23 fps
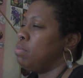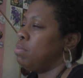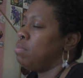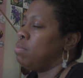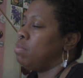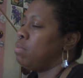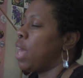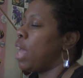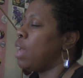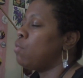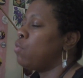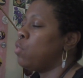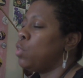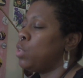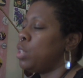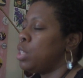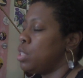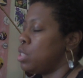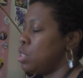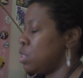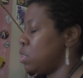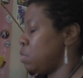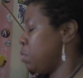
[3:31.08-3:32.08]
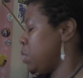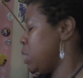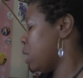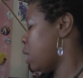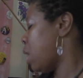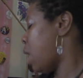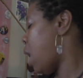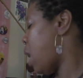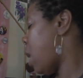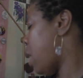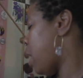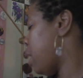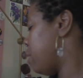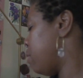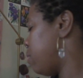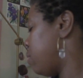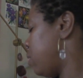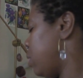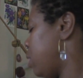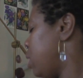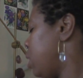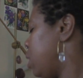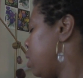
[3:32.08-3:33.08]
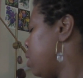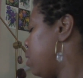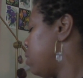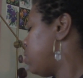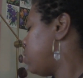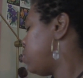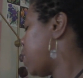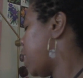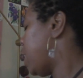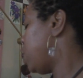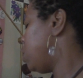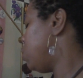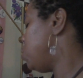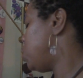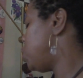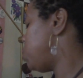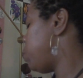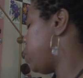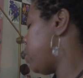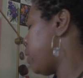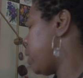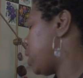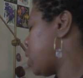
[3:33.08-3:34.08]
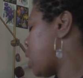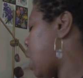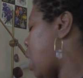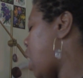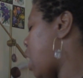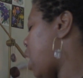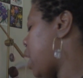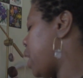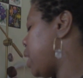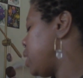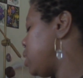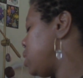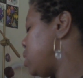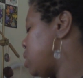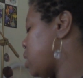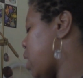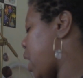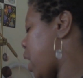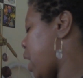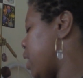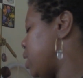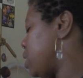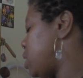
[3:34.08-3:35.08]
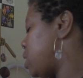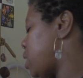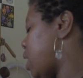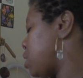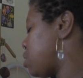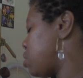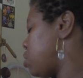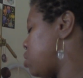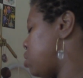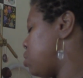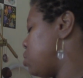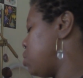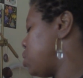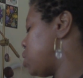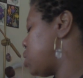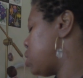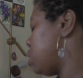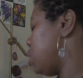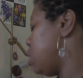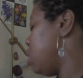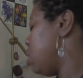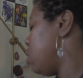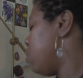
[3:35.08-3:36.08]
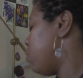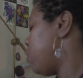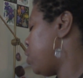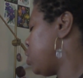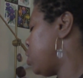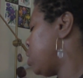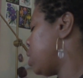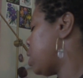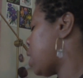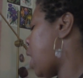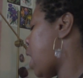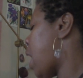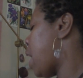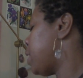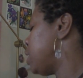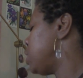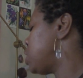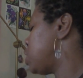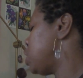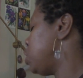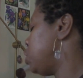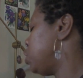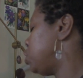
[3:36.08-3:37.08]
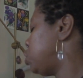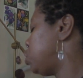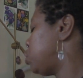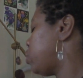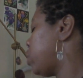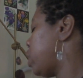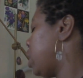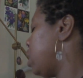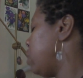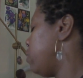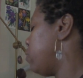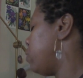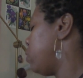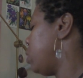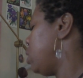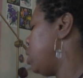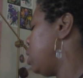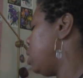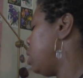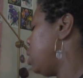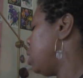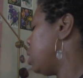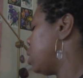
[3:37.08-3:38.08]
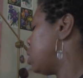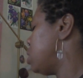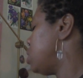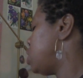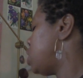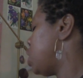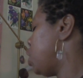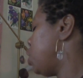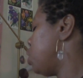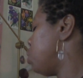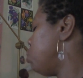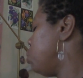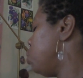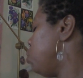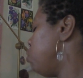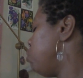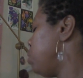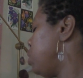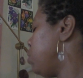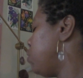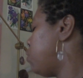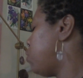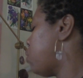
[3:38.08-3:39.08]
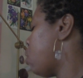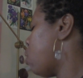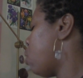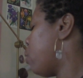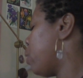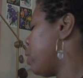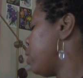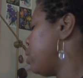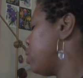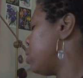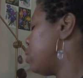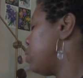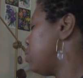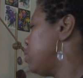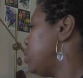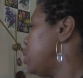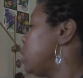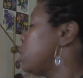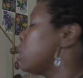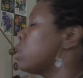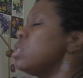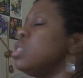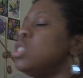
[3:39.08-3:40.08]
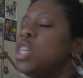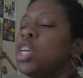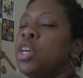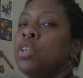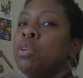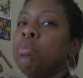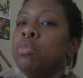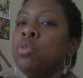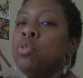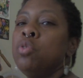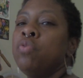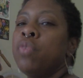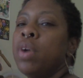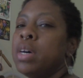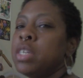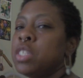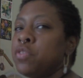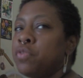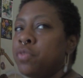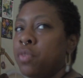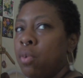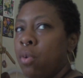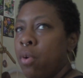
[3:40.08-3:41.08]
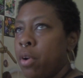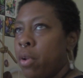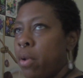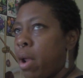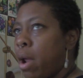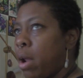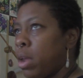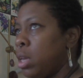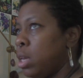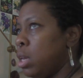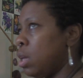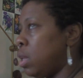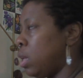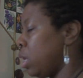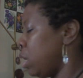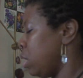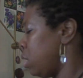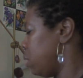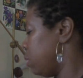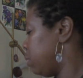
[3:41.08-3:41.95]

thankfulness to be alive. Thank you, Spirit guides, ancestors, for your guidance and your strength. Continue to move me forward. Continue to move us forward on our healing.